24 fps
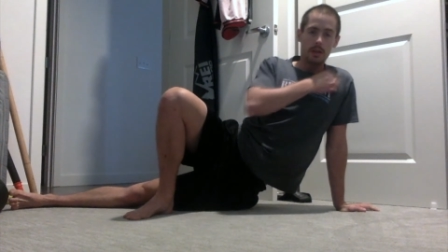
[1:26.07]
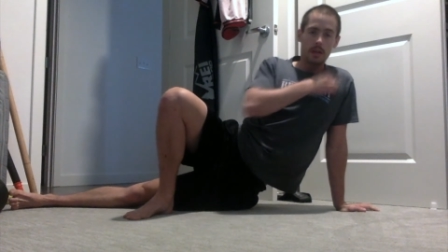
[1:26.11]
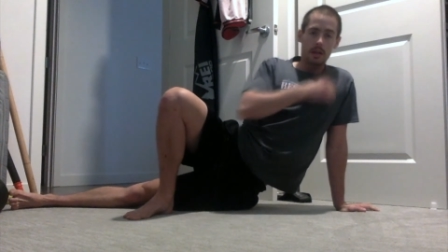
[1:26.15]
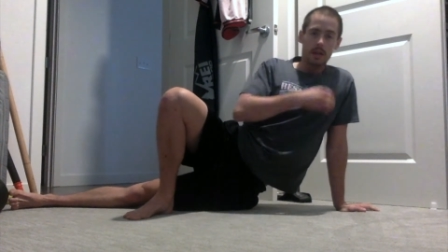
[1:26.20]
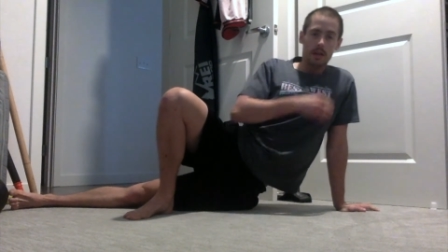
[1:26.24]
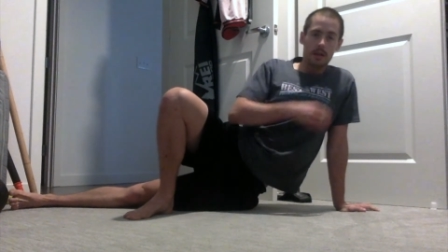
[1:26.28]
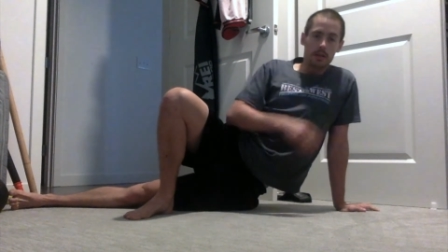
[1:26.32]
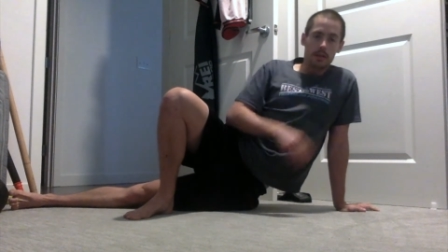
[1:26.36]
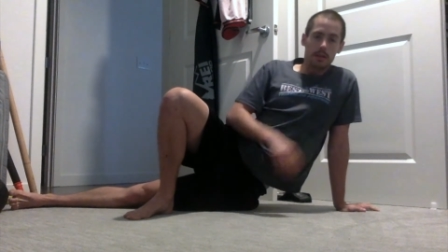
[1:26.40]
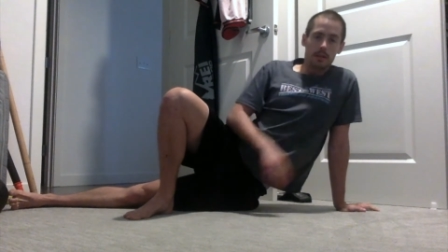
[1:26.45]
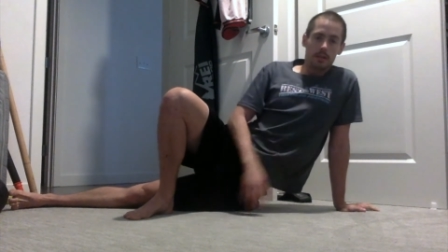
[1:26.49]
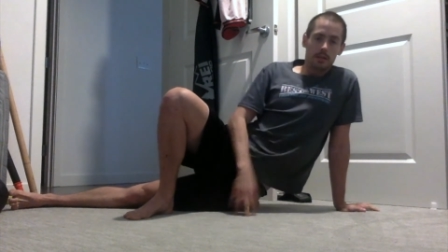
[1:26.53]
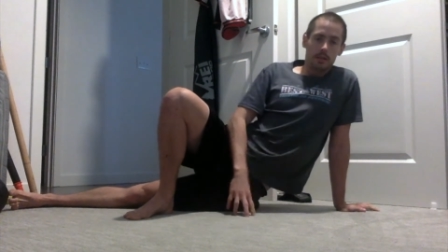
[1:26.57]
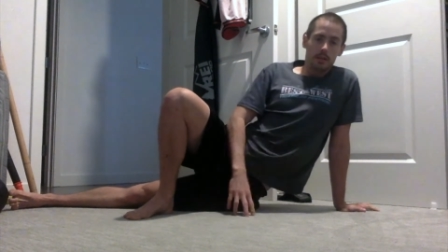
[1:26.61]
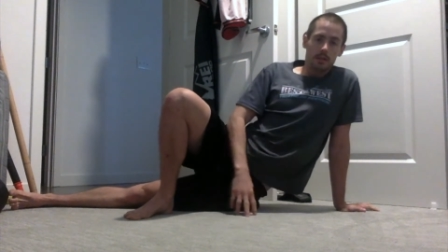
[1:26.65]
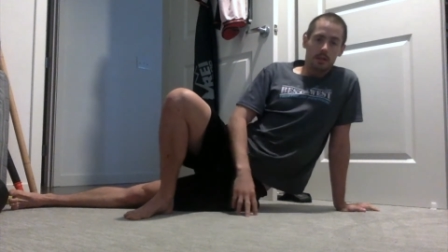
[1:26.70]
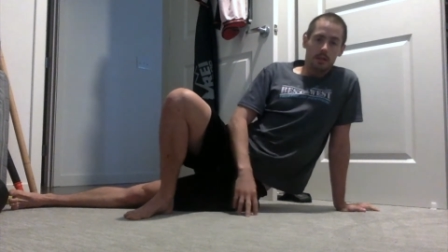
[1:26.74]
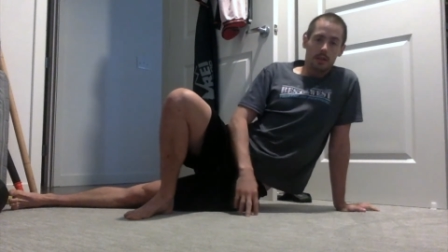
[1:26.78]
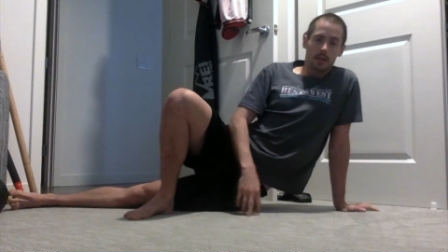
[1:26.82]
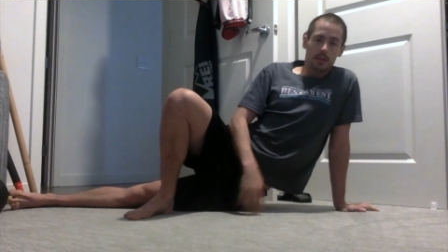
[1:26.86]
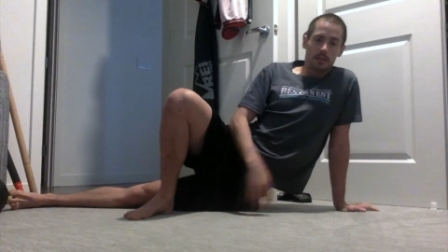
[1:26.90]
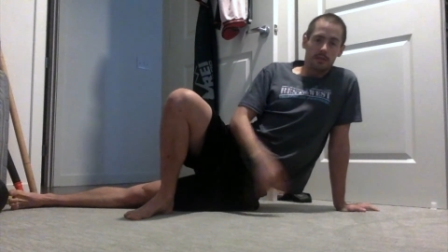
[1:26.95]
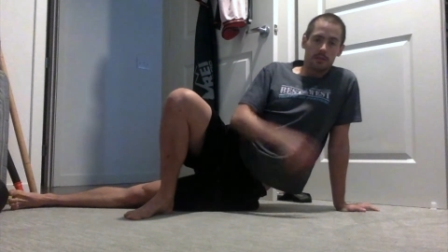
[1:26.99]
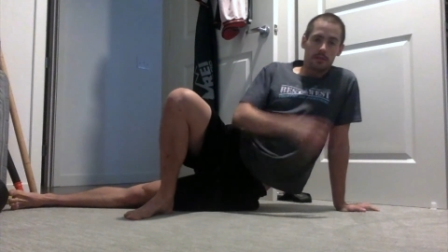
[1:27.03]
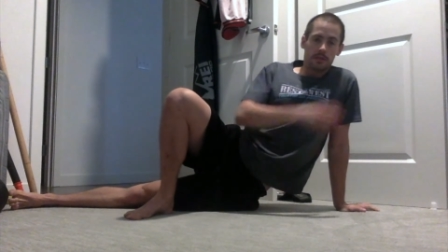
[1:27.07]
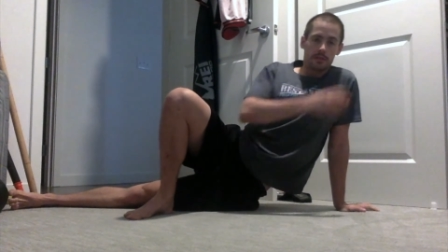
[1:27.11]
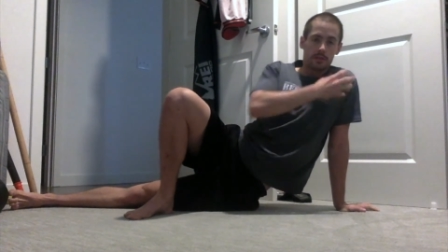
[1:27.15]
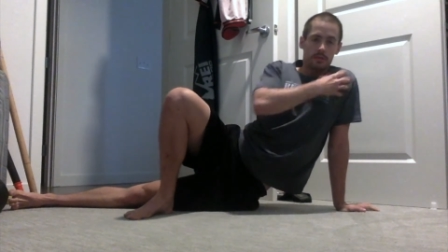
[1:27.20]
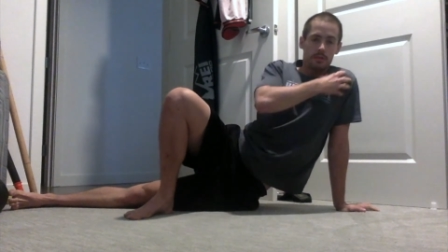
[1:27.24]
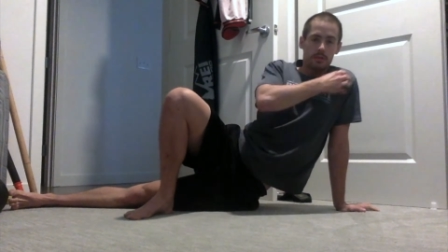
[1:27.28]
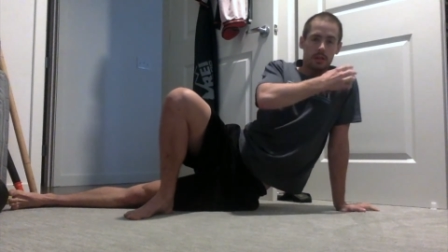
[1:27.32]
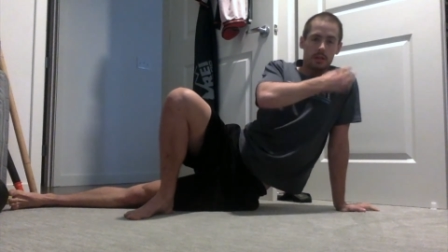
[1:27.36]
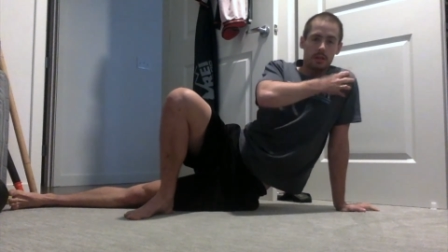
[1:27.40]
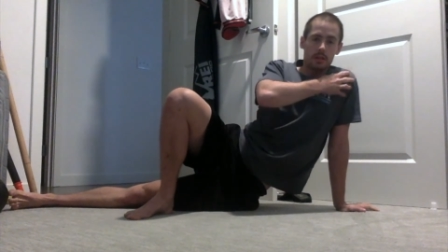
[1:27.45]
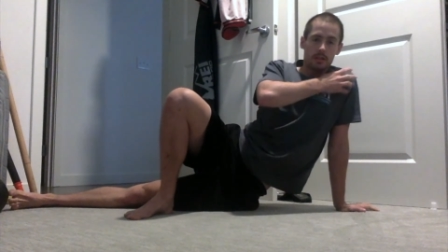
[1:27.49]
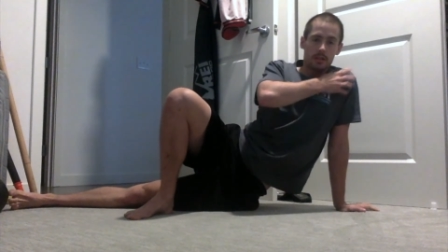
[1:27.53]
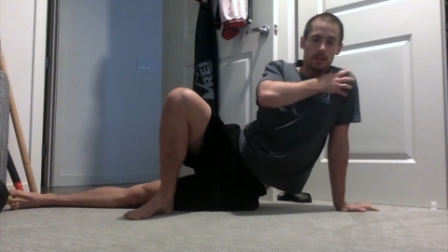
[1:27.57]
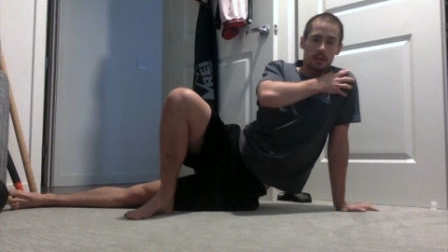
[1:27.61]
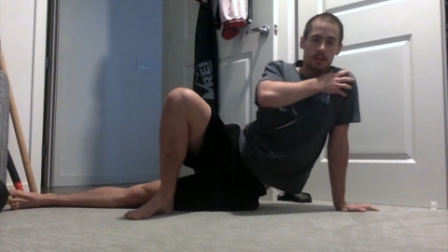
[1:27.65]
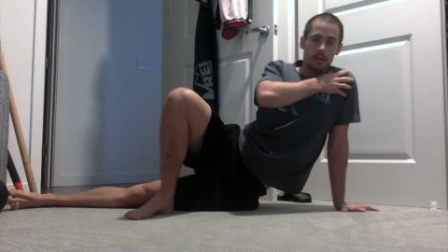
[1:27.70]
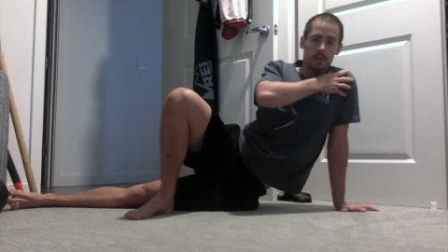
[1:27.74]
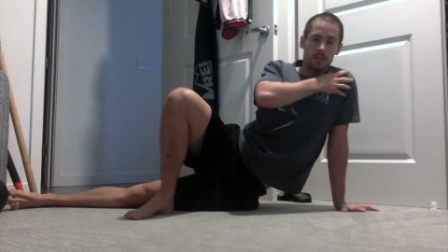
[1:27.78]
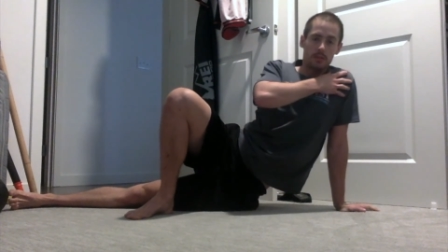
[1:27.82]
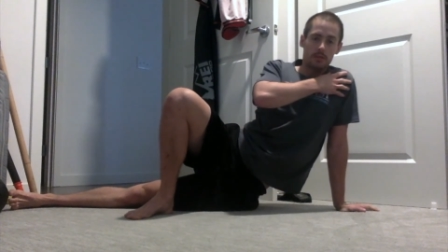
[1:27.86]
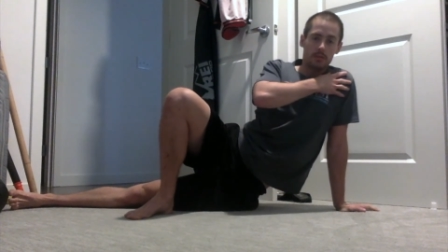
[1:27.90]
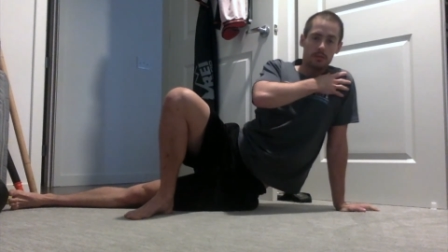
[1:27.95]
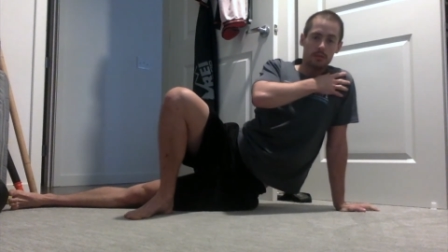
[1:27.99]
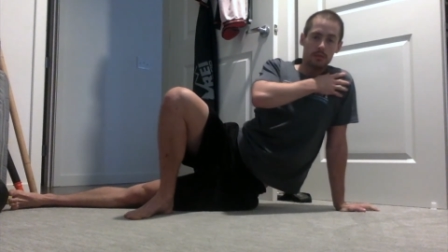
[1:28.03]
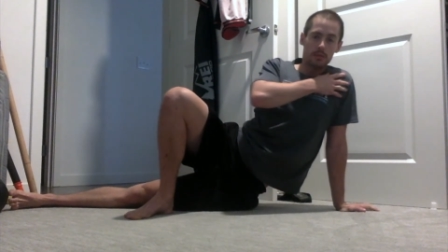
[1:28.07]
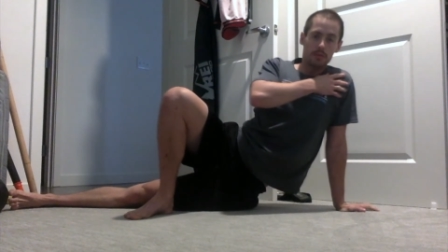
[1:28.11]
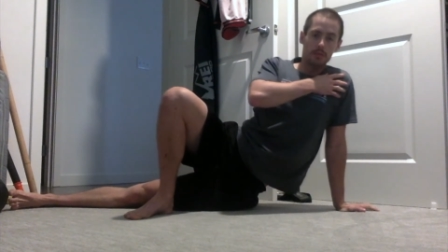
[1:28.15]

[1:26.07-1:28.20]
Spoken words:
And this is a lot of stress on that shoulder,